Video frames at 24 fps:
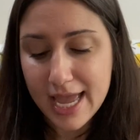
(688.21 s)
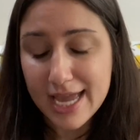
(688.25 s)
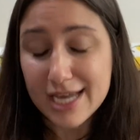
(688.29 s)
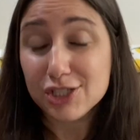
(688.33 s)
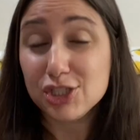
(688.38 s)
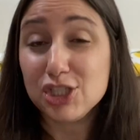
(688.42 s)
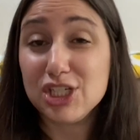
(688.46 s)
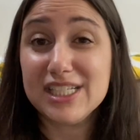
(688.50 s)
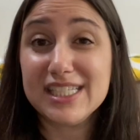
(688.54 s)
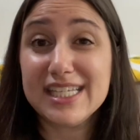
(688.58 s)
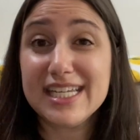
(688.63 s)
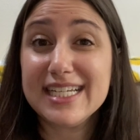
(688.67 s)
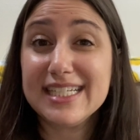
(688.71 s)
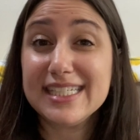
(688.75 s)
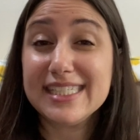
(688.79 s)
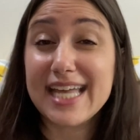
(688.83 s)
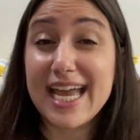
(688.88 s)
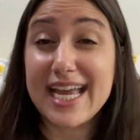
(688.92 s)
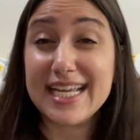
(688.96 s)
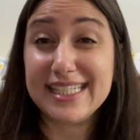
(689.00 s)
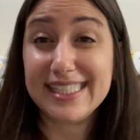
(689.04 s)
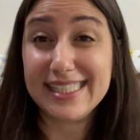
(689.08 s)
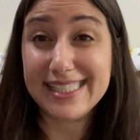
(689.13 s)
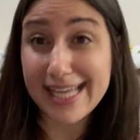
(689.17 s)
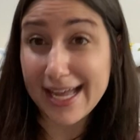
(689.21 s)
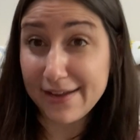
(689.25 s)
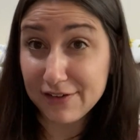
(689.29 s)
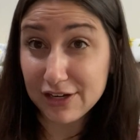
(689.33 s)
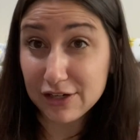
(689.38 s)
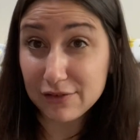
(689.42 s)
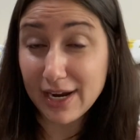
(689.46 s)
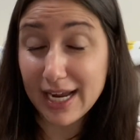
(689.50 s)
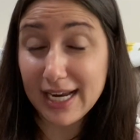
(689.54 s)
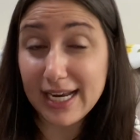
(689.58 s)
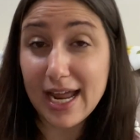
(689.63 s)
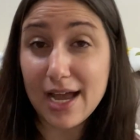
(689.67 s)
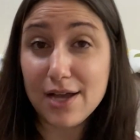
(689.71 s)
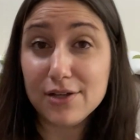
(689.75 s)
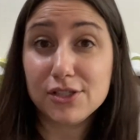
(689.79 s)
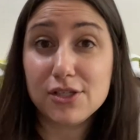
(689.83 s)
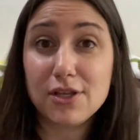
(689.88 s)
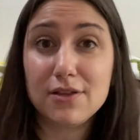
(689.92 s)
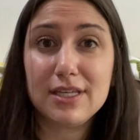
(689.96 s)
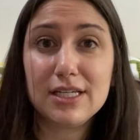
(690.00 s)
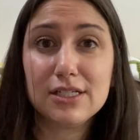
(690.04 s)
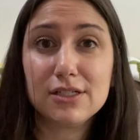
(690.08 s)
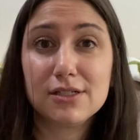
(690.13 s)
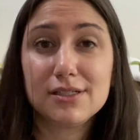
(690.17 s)
She's in a size 7 right now,
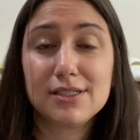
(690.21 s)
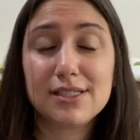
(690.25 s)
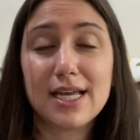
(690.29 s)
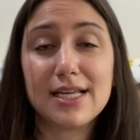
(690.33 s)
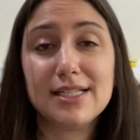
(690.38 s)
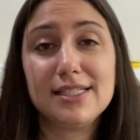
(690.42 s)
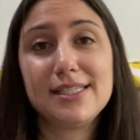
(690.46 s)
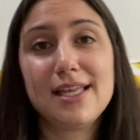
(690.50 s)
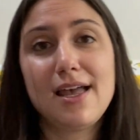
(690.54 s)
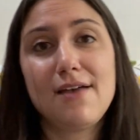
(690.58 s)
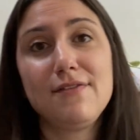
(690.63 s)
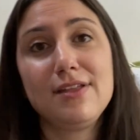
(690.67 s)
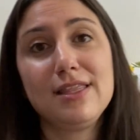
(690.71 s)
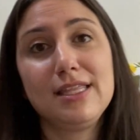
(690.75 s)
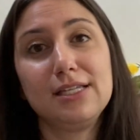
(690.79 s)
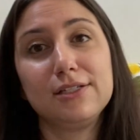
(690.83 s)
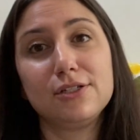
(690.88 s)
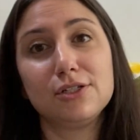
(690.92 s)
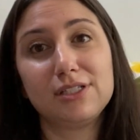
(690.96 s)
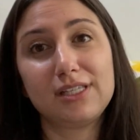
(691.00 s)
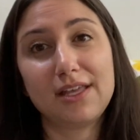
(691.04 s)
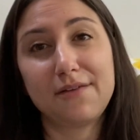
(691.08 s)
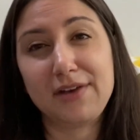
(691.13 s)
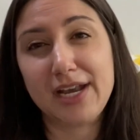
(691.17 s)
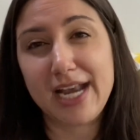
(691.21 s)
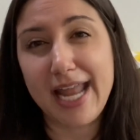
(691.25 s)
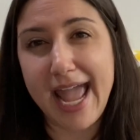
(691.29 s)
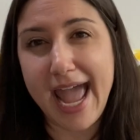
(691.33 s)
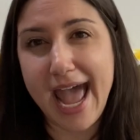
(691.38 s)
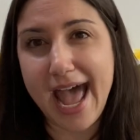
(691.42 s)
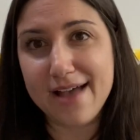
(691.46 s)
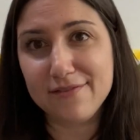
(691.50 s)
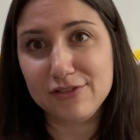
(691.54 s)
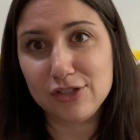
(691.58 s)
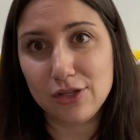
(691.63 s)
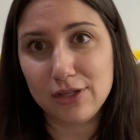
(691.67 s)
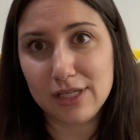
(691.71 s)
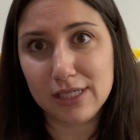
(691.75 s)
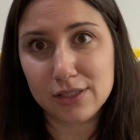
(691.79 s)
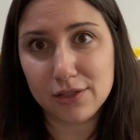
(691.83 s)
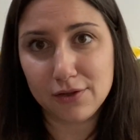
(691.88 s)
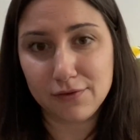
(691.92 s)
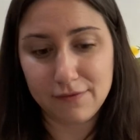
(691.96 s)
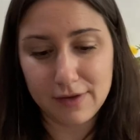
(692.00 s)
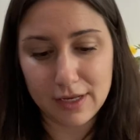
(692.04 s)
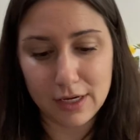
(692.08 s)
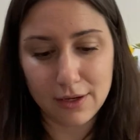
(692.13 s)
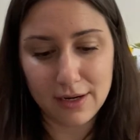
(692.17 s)
so these are size 7, these are 7.5, so these
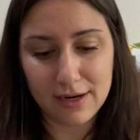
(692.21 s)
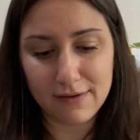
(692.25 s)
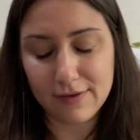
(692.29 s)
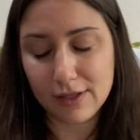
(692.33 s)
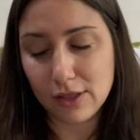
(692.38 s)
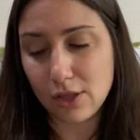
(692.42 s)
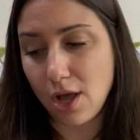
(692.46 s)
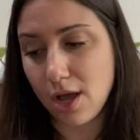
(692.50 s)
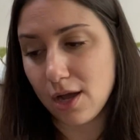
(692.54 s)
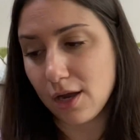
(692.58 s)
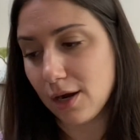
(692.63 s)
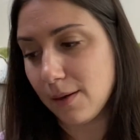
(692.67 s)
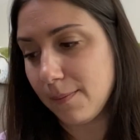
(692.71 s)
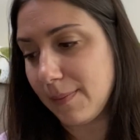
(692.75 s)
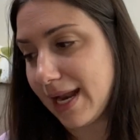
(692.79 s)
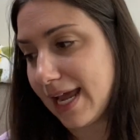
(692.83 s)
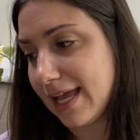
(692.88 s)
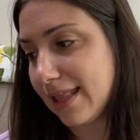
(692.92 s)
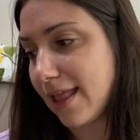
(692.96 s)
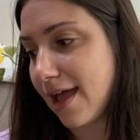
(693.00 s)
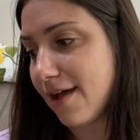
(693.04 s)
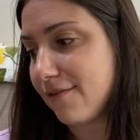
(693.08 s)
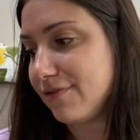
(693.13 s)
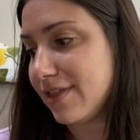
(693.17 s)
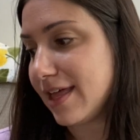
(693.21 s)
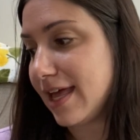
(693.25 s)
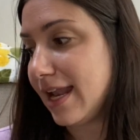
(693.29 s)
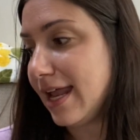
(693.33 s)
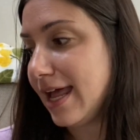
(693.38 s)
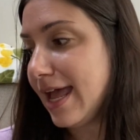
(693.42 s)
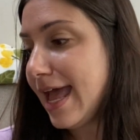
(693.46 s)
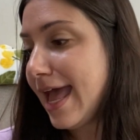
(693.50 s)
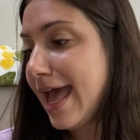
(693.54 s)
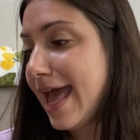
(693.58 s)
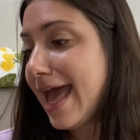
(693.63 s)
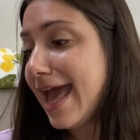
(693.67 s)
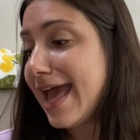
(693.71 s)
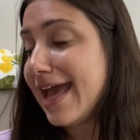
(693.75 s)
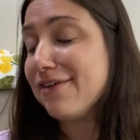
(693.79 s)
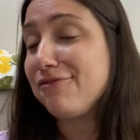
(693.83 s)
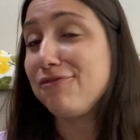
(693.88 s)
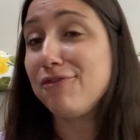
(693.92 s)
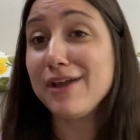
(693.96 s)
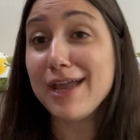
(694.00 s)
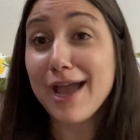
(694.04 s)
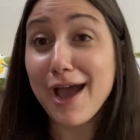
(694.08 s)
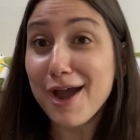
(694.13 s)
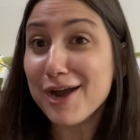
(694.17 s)
will fit her even longer. But I love that
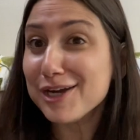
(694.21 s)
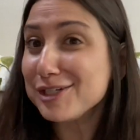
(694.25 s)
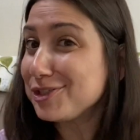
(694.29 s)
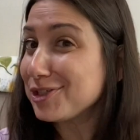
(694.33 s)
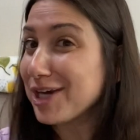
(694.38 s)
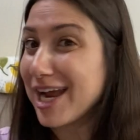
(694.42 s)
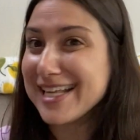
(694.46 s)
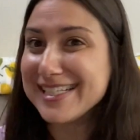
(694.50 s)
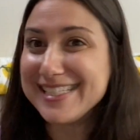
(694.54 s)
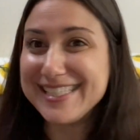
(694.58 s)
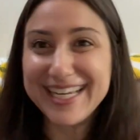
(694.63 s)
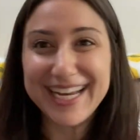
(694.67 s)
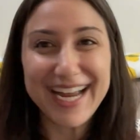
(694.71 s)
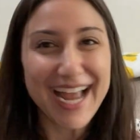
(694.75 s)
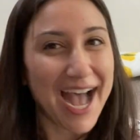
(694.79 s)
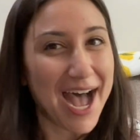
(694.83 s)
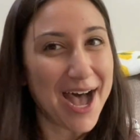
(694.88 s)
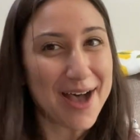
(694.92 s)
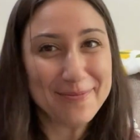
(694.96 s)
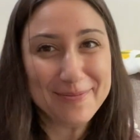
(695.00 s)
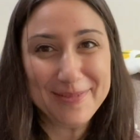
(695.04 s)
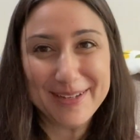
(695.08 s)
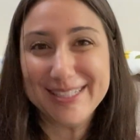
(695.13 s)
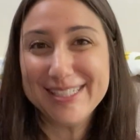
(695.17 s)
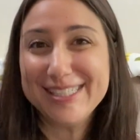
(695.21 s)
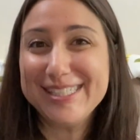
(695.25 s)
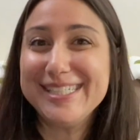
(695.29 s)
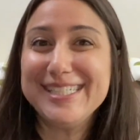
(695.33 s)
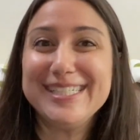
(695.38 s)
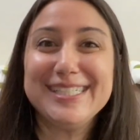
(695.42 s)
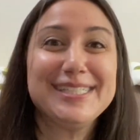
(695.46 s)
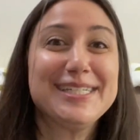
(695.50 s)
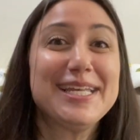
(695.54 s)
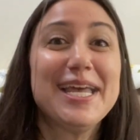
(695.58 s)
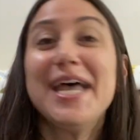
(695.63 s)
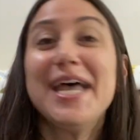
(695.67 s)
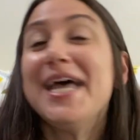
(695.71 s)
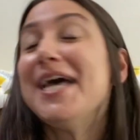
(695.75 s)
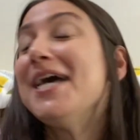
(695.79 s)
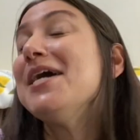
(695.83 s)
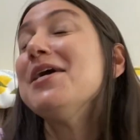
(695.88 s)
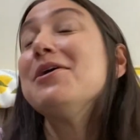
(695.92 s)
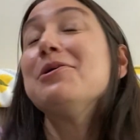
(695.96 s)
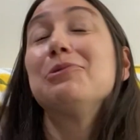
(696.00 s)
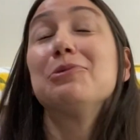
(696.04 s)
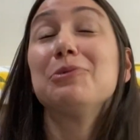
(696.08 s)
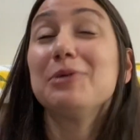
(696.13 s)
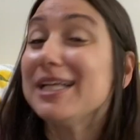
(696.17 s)
if we are dressing up and she
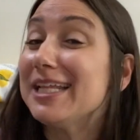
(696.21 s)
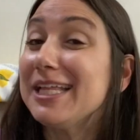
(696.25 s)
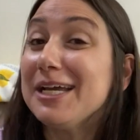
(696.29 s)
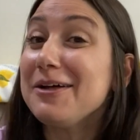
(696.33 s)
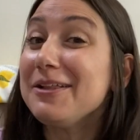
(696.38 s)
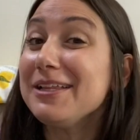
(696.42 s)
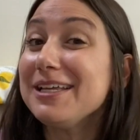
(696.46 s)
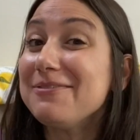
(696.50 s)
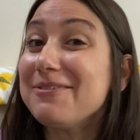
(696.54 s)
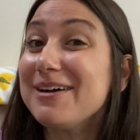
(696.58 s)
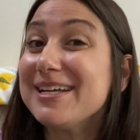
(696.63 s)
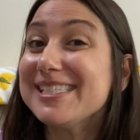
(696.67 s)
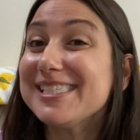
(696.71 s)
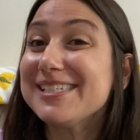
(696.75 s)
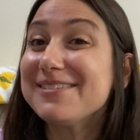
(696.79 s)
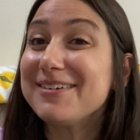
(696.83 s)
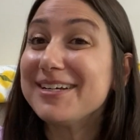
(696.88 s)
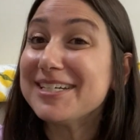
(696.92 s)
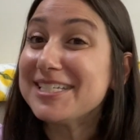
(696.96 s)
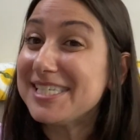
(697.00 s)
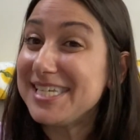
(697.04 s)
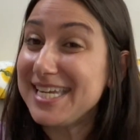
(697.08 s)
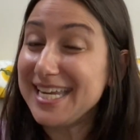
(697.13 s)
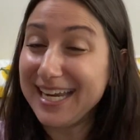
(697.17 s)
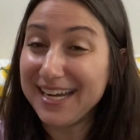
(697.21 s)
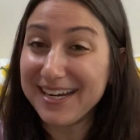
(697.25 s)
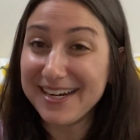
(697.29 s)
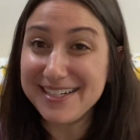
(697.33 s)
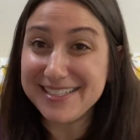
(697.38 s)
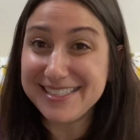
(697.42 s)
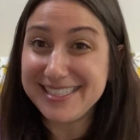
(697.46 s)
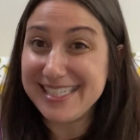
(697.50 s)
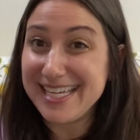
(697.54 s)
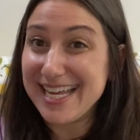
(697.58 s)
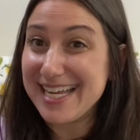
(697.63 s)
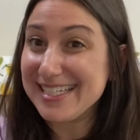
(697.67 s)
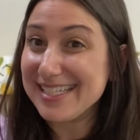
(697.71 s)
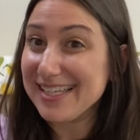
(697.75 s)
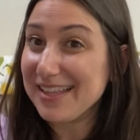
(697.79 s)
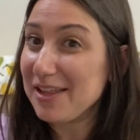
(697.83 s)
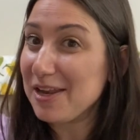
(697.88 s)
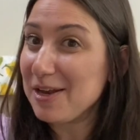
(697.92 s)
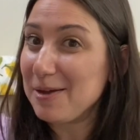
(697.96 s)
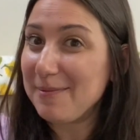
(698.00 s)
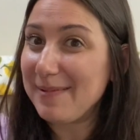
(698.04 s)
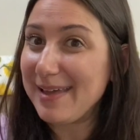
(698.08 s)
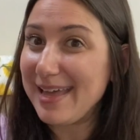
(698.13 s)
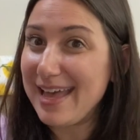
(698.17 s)
really only wants to wear sneakers, she has a
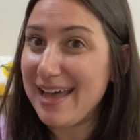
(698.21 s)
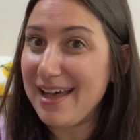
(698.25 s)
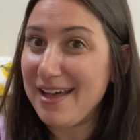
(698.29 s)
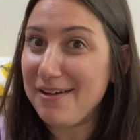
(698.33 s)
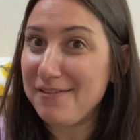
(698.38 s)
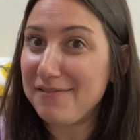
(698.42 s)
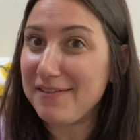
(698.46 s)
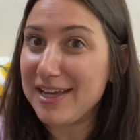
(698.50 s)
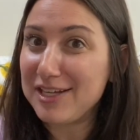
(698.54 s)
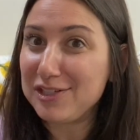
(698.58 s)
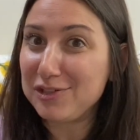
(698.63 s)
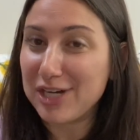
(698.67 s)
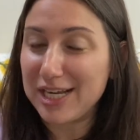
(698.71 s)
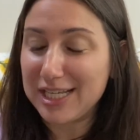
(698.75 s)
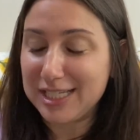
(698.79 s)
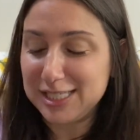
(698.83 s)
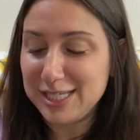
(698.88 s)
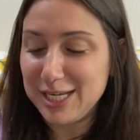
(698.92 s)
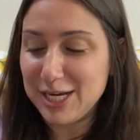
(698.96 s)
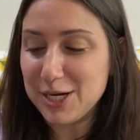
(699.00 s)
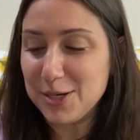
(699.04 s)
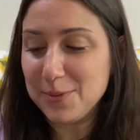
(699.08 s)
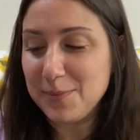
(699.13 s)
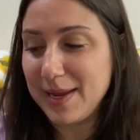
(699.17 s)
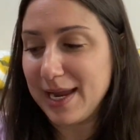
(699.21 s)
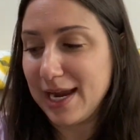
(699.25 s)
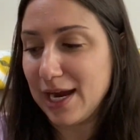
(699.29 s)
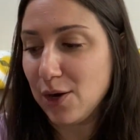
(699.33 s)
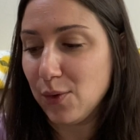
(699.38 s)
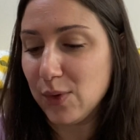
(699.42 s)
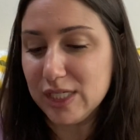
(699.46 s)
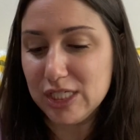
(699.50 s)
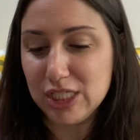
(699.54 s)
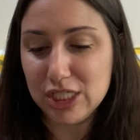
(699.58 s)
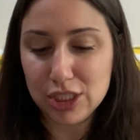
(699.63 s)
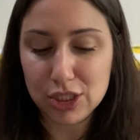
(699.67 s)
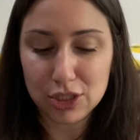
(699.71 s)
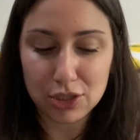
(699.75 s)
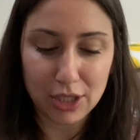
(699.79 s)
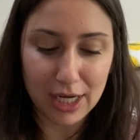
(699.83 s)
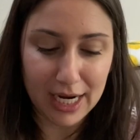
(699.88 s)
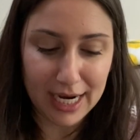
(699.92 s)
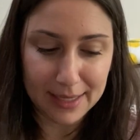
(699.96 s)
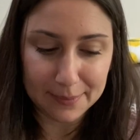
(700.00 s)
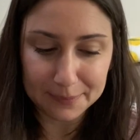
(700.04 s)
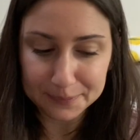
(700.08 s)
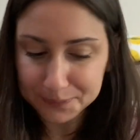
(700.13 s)
little bit of a dressier pair, which is great.